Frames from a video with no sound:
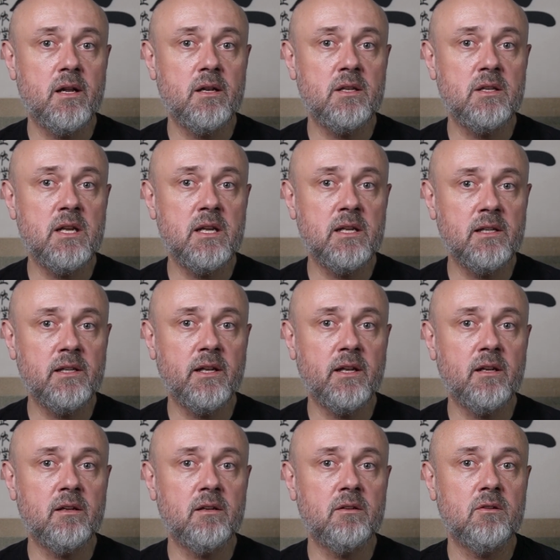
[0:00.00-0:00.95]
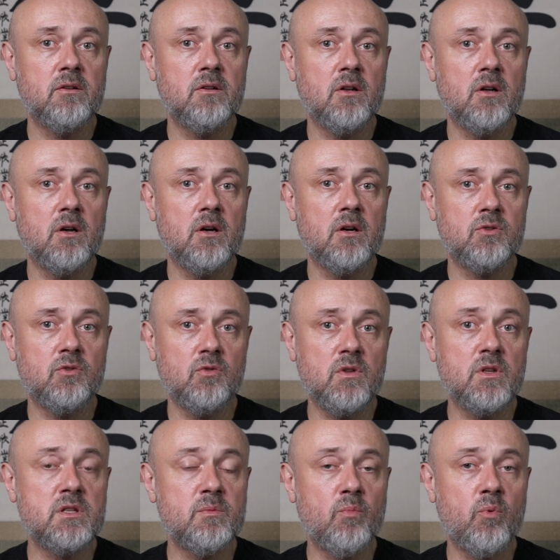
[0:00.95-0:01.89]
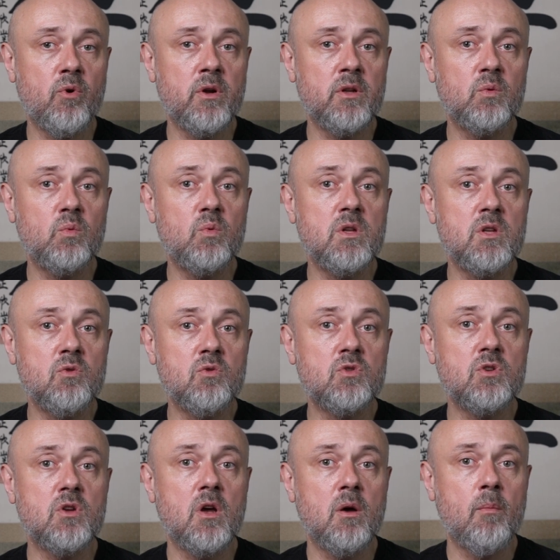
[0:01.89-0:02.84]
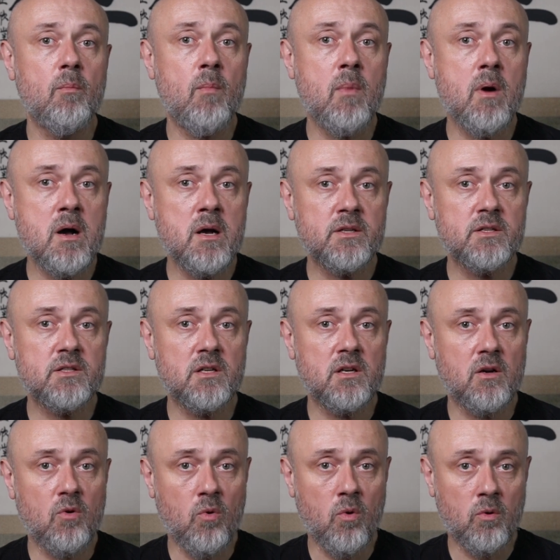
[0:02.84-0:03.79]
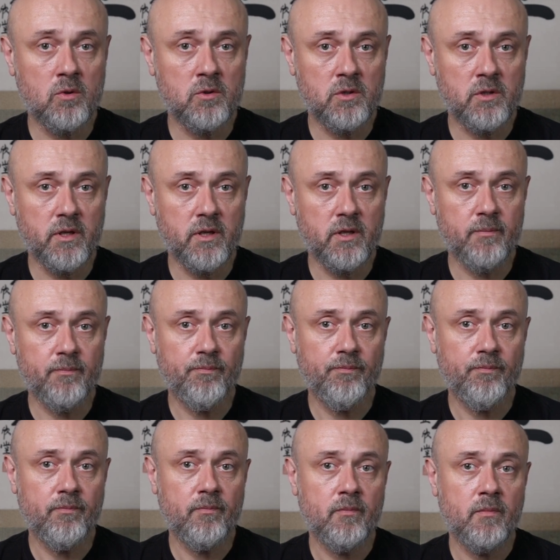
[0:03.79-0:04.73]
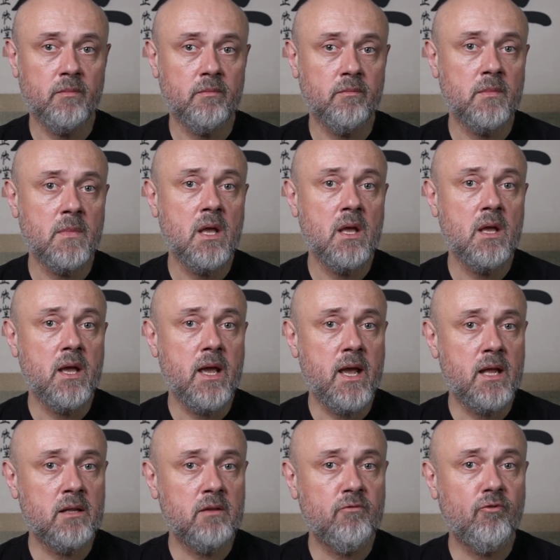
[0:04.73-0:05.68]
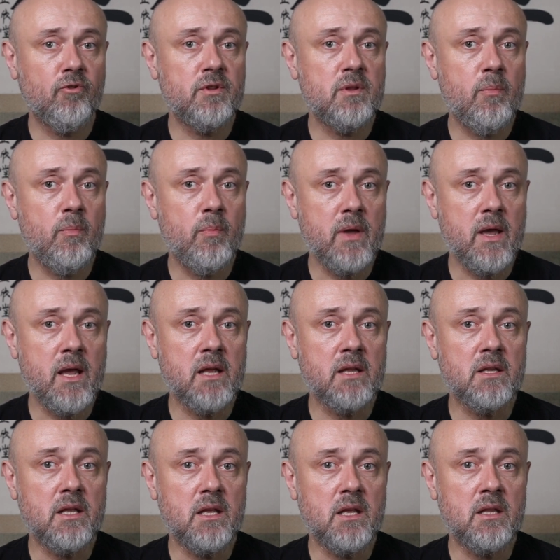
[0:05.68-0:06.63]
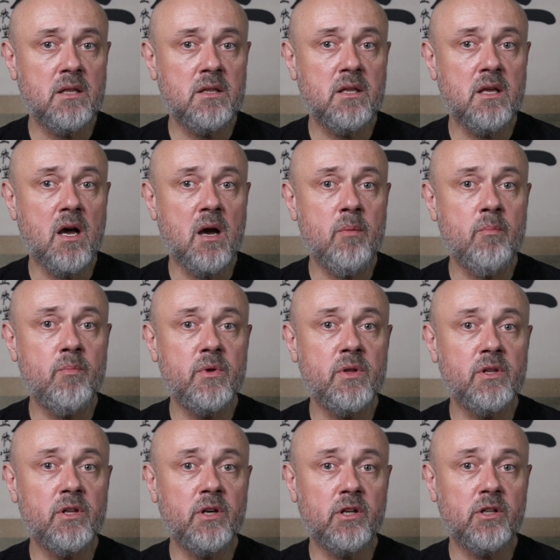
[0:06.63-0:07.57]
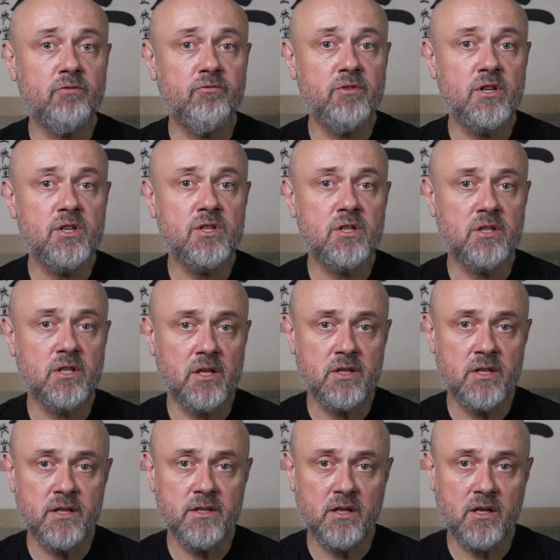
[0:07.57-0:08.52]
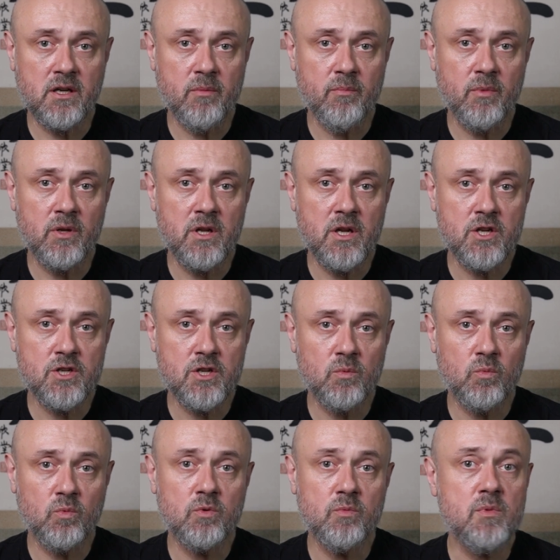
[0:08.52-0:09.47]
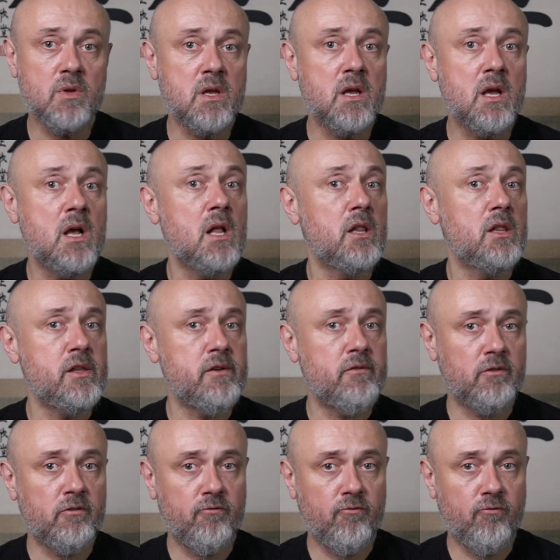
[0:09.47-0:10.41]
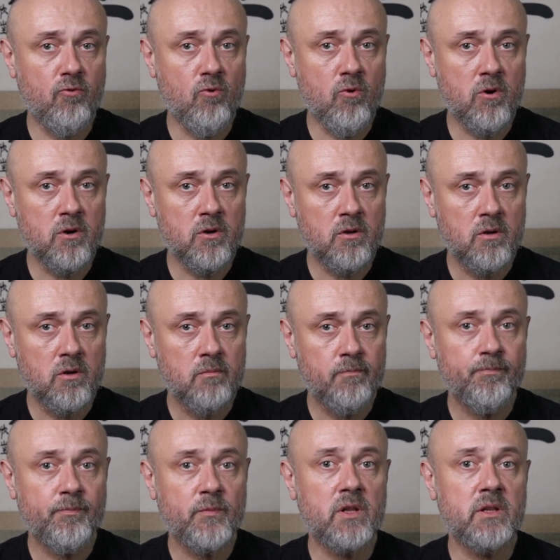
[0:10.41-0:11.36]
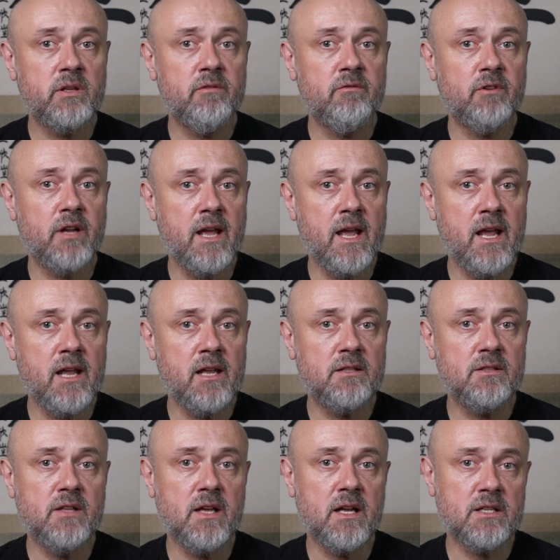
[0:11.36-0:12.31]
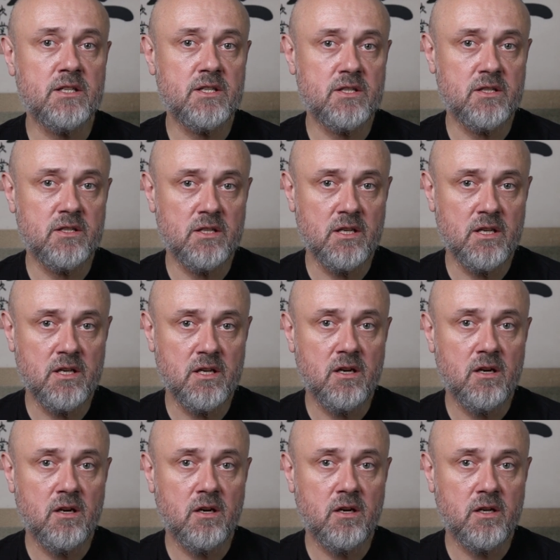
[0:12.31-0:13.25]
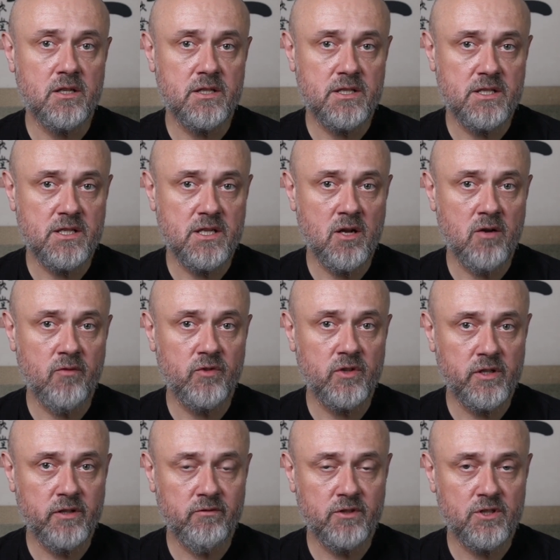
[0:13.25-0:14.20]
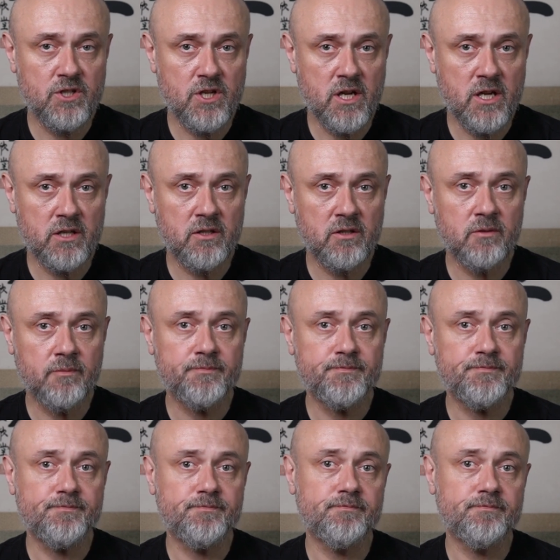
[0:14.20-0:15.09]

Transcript: needling. To this point, we use moxa only. And for the pain in the umbilical region, another combination would be Liv-4, Liv-8, that's the He of the liver channel,